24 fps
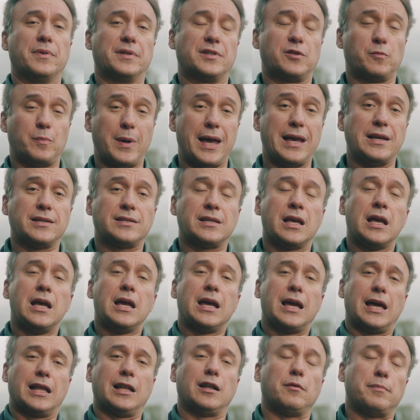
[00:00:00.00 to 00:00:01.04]
space
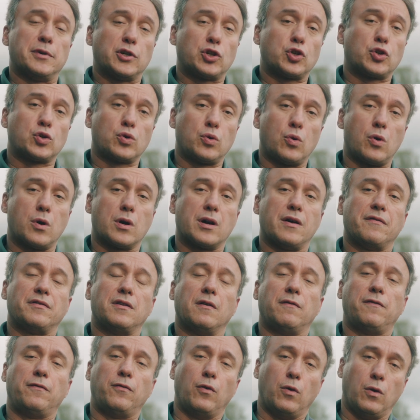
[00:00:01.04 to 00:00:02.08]
a little bit short of
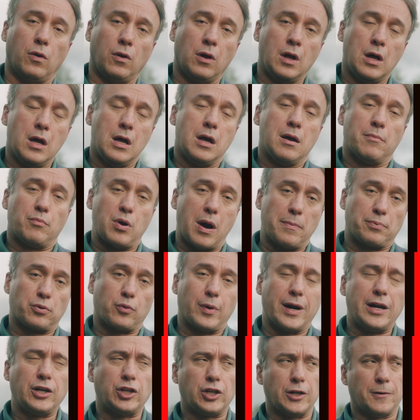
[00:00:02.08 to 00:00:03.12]
the full
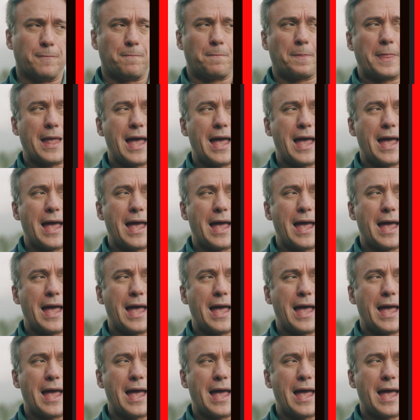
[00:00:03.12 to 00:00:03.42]
preparation.